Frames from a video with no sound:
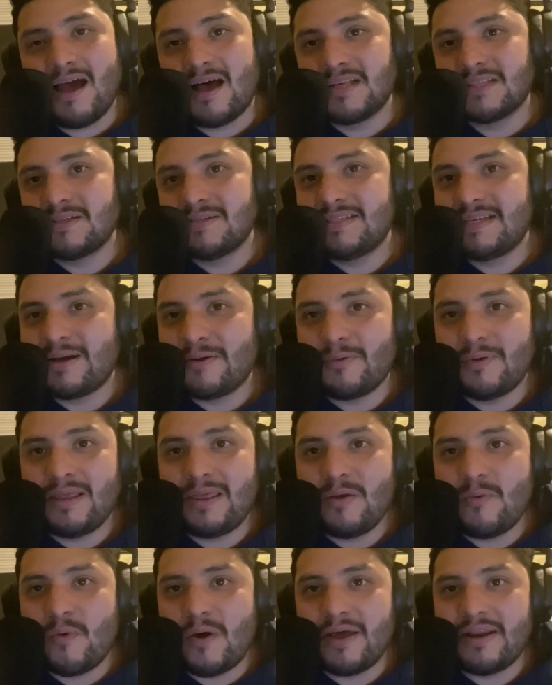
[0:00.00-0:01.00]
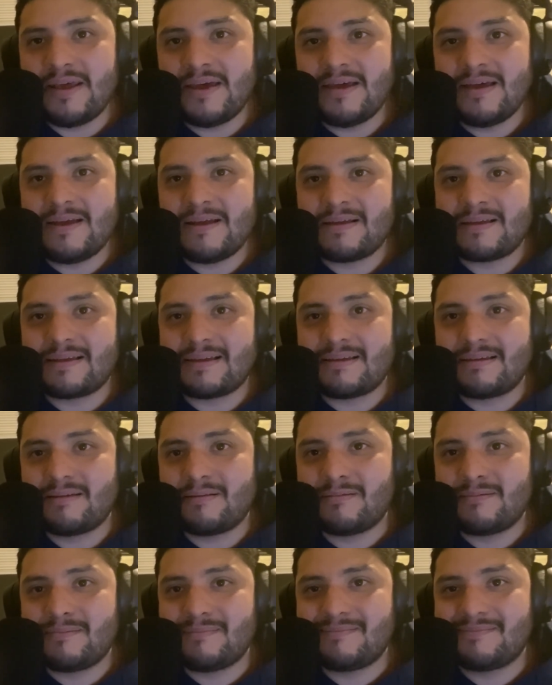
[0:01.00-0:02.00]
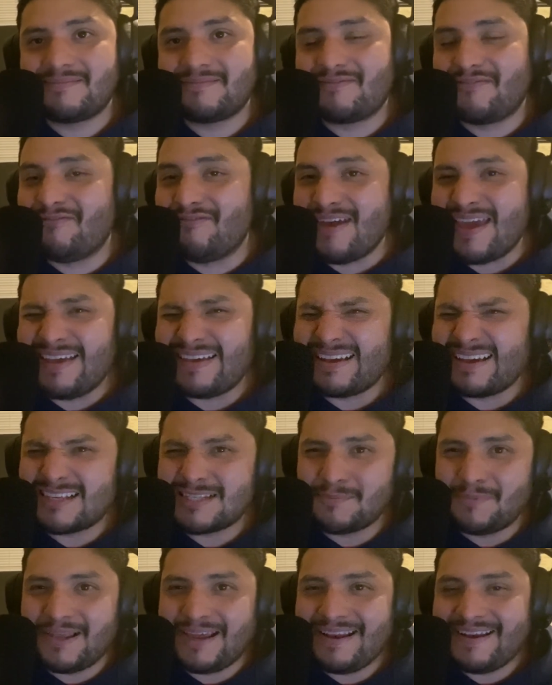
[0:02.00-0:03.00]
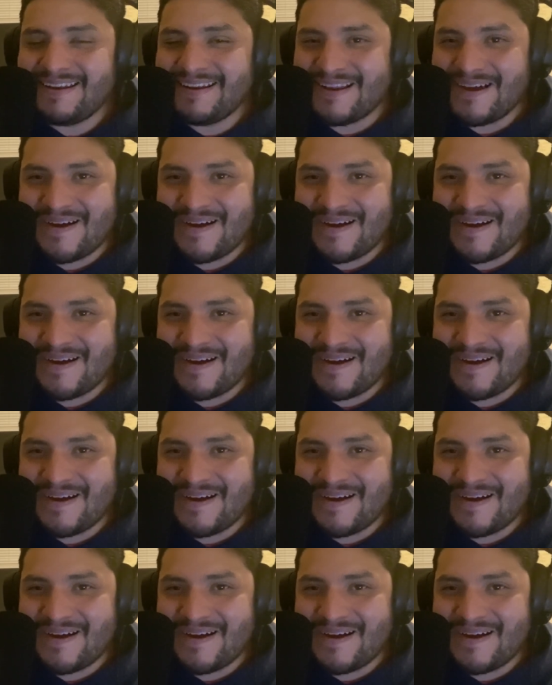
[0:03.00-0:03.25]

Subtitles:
also didn't really want to fake explain.